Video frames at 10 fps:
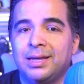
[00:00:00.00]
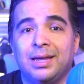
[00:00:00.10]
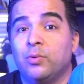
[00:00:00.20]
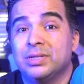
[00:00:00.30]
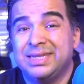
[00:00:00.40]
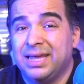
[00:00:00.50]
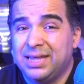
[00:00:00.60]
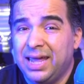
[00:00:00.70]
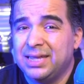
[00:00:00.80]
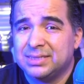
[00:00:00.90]
it will take
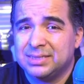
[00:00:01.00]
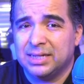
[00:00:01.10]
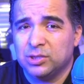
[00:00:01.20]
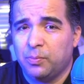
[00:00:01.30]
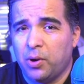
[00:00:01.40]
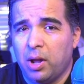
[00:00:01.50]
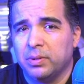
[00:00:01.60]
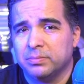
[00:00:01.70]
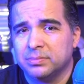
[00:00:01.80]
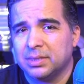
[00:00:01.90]
days. That's the
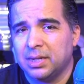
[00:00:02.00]
problem.